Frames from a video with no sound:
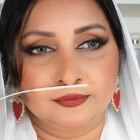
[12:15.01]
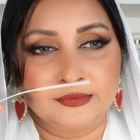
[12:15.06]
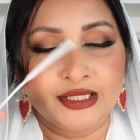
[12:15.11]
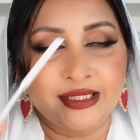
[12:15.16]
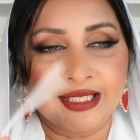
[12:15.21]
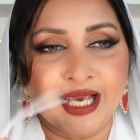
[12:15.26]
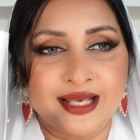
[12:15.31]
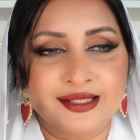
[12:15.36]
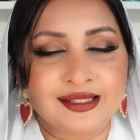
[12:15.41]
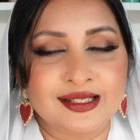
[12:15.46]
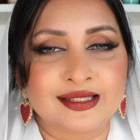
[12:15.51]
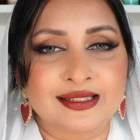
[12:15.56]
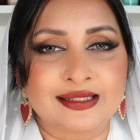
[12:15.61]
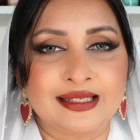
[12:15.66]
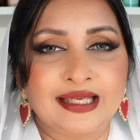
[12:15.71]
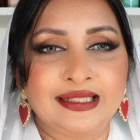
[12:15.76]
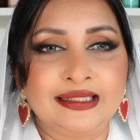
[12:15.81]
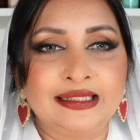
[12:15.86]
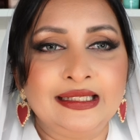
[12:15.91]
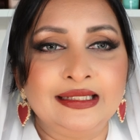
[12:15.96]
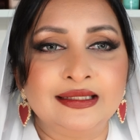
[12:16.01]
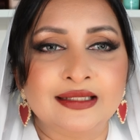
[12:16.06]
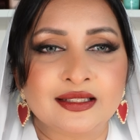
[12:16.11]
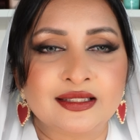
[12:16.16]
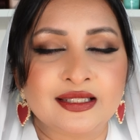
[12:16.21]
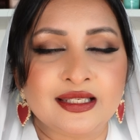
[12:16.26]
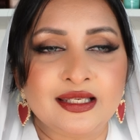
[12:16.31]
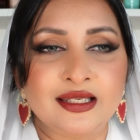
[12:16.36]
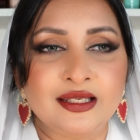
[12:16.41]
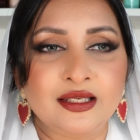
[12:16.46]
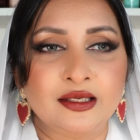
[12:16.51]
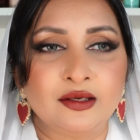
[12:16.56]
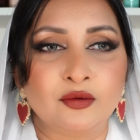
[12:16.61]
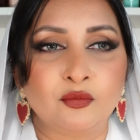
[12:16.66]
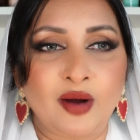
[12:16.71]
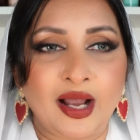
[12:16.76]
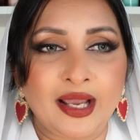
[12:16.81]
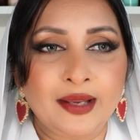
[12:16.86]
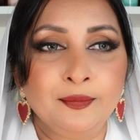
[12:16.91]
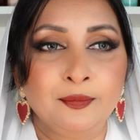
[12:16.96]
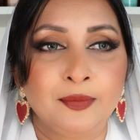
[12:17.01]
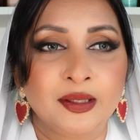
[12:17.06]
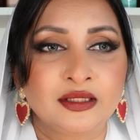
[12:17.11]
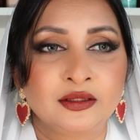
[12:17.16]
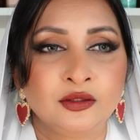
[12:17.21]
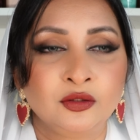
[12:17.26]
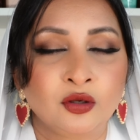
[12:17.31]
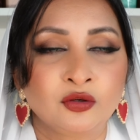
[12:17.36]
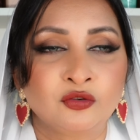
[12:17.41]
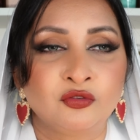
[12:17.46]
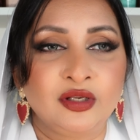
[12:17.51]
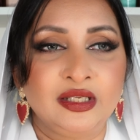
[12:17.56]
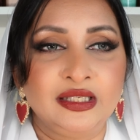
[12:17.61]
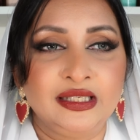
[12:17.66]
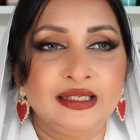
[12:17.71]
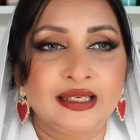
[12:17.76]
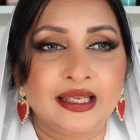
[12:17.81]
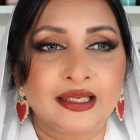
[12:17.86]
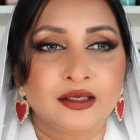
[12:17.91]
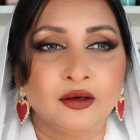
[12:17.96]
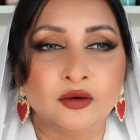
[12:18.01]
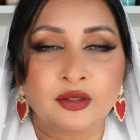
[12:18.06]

It has a slightly nutty vibe, but not really like,